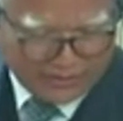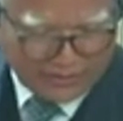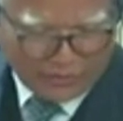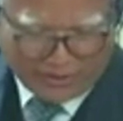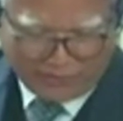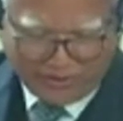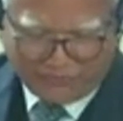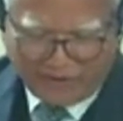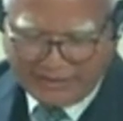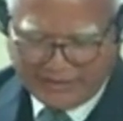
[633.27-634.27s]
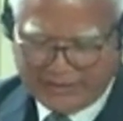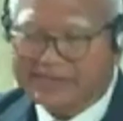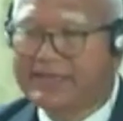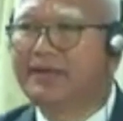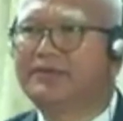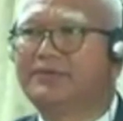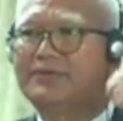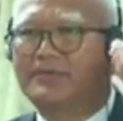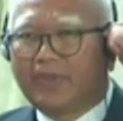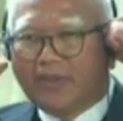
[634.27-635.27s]
what we find is
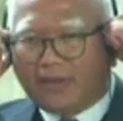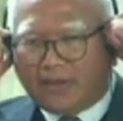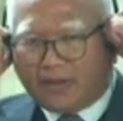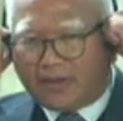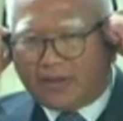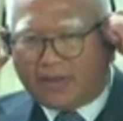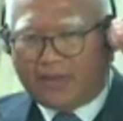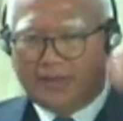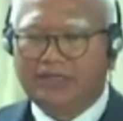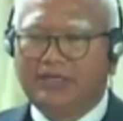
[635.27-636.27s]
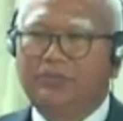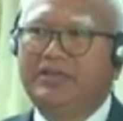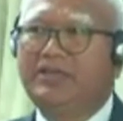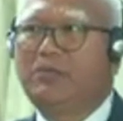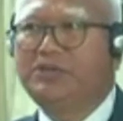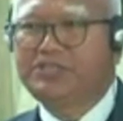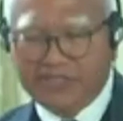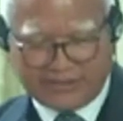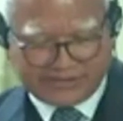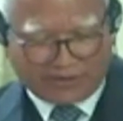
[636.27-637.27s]
that the Deputy
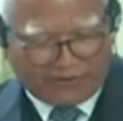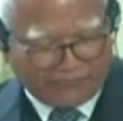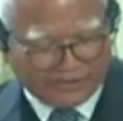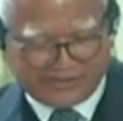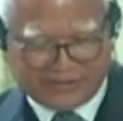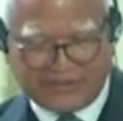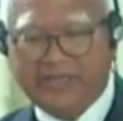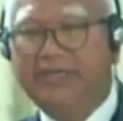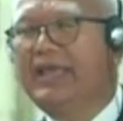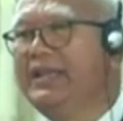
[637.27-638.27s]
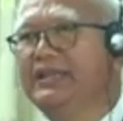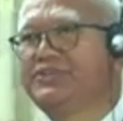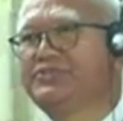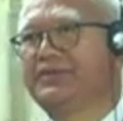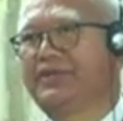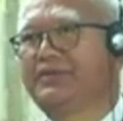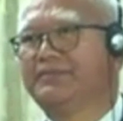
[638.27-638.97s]
Commissioner's office in any district,